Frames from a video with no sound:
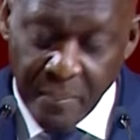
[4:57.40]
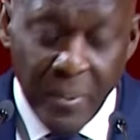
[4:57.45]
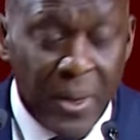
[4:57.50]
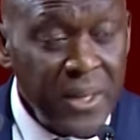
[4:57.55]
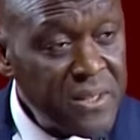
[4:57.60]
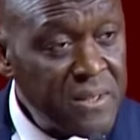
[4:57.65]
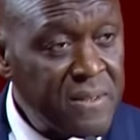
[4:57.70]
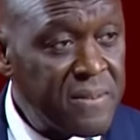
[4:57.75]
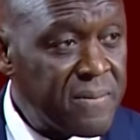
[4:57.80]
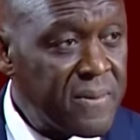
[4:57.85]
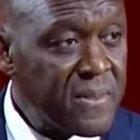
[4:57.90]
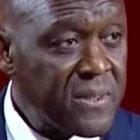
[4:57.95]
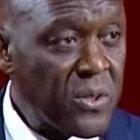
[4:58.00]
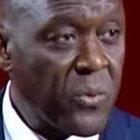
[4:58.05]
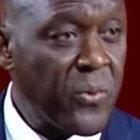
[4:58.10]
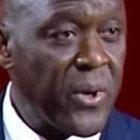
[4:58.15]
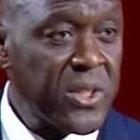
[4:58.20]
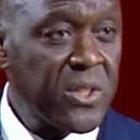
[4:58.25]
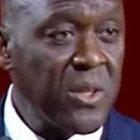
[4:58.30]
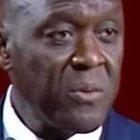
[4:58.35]
But
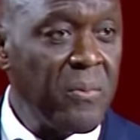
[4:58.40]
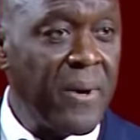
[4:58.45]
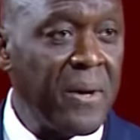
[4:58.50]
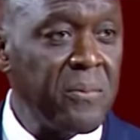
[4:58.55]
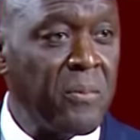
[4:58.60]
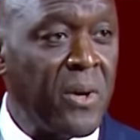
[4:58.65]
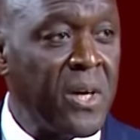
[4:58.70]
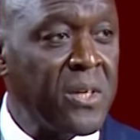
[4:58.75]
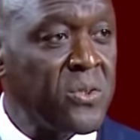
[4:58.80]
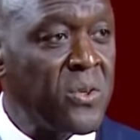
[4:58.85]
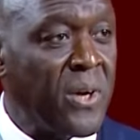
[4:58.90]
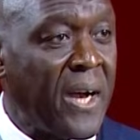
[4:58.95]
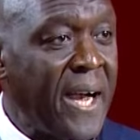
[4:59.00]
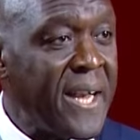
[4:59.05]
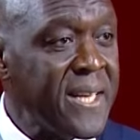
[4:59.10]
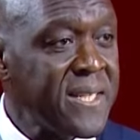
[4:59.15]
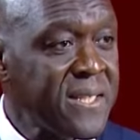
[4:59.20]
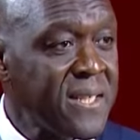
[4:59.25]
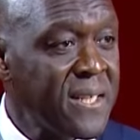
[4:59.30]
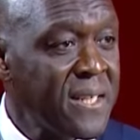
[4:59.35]
the question one wants to
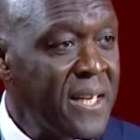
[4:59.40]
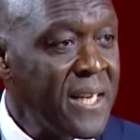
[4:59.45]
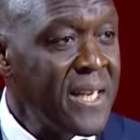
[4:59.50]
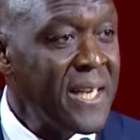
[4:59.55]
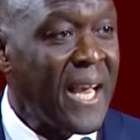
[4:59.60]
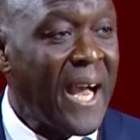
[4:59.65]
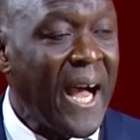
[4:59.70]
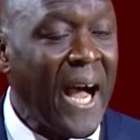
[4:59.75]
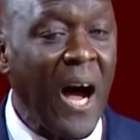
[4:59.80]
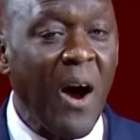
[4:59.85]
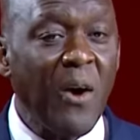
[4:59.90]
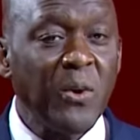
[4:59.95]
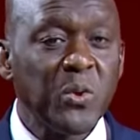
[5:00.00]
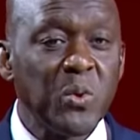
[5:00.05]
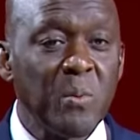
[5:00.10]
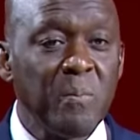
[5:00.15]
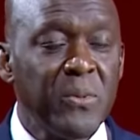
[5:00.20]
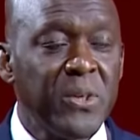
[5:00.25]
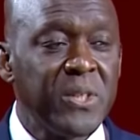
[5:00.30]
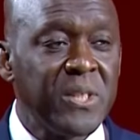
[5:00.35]
ask, how
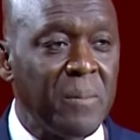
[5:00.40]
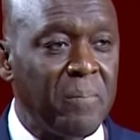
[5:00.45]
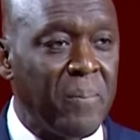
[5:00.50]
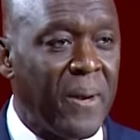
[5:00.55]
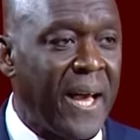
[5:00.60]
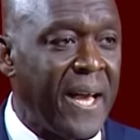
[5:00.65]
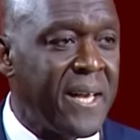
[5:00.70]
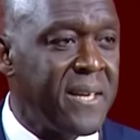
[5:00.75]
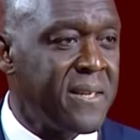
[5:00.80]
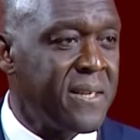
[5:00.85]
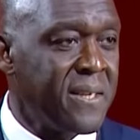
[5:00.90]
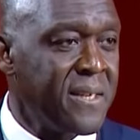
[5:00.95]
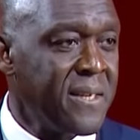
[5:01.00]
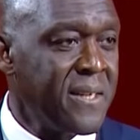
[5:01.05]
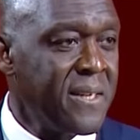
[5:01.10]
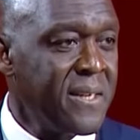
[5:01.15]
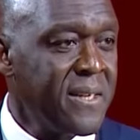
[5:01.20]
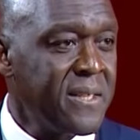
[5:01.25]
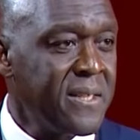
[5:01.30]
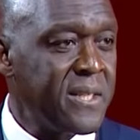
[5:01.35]
to multiply
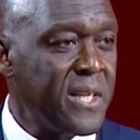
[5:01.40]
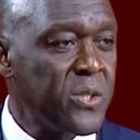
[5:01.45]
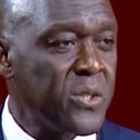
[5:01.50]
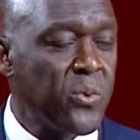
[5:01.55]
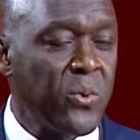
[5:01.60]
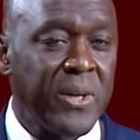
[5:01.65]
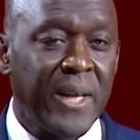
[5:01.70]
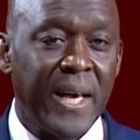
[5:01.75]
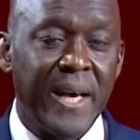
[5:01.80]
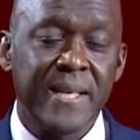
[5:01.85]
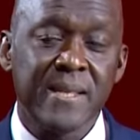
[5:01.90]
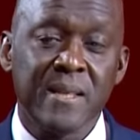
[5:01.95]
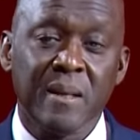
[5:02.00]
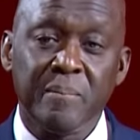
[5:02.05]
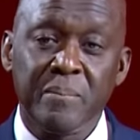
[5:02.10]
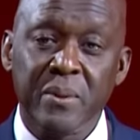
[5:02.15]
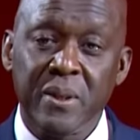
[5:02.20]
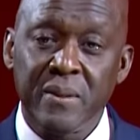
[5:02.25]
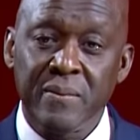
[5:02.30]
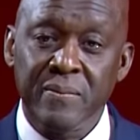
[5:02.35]
this good
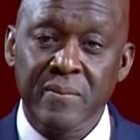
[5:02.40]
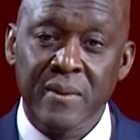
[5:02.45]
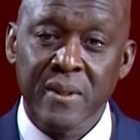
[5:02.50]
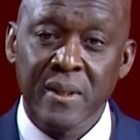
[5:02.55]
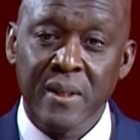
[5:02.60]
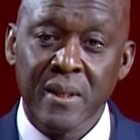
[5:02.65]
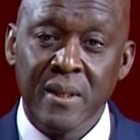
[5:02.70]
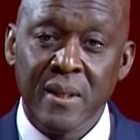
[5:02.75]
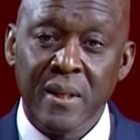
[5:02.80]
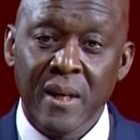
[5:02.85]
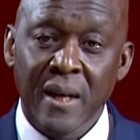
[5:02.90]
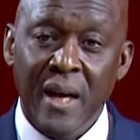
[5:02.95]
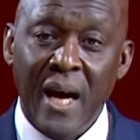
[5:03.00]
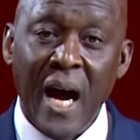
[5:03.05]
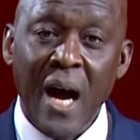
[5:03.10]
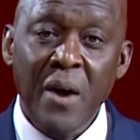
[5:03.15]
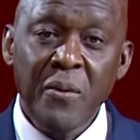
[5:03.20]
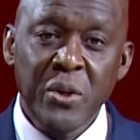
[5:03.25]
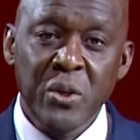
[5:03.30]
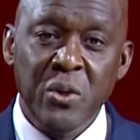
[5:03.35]
example.
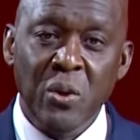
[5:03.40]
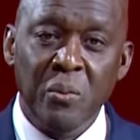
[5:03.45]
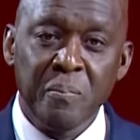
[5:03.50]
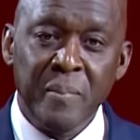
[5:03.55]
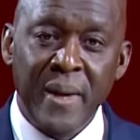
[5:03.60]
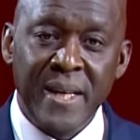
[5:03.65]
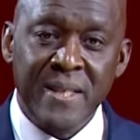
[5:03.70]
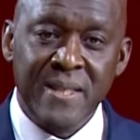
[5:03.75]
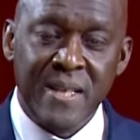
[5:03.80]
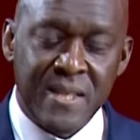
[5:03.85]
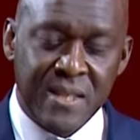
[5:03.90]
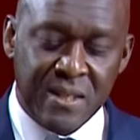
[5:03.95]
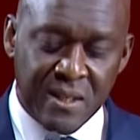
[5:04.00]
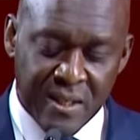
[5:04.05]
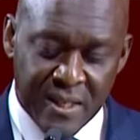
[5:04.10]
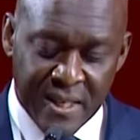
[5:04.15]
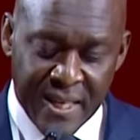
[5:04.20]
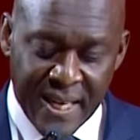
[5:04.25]
How we don't make this